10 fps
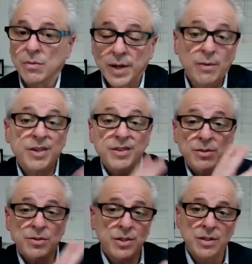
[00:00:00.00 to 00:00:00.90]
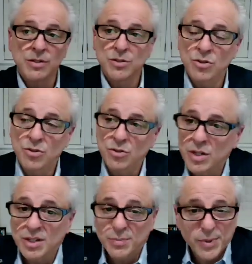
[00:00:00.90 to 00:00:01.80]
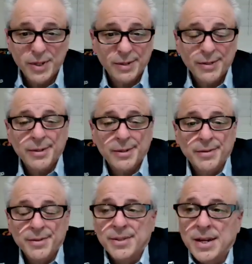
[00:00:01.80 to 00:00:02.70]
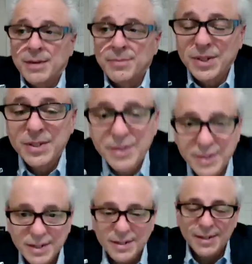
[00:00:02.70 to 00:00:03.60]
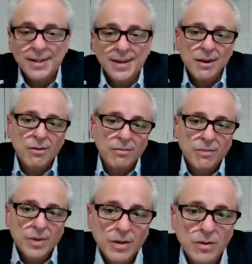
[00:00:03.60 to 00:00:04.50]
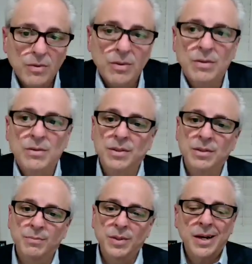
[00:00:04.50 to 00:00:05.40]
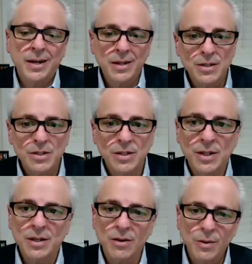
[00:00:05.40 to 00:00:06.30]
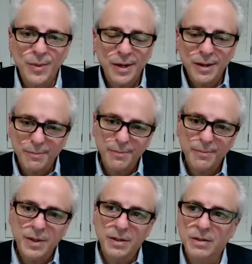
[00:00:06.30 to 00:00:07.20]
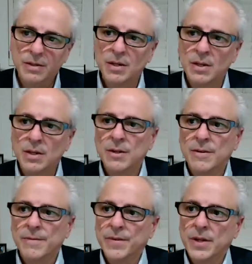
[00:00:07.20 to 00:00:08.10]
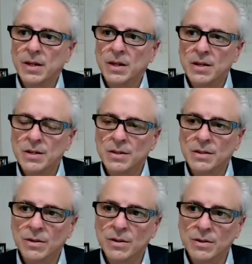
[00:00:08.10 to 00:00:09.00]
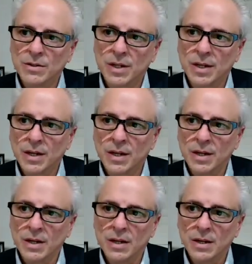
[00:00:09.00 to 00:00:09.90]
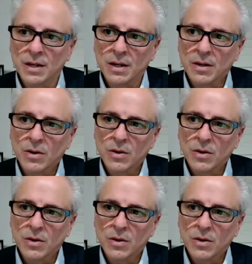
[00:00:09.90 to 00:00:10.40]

when I was interested in surgery, it's pretty clear. There's an abscess, you got to take it out. There's a blockage, you got to open it up. And there's I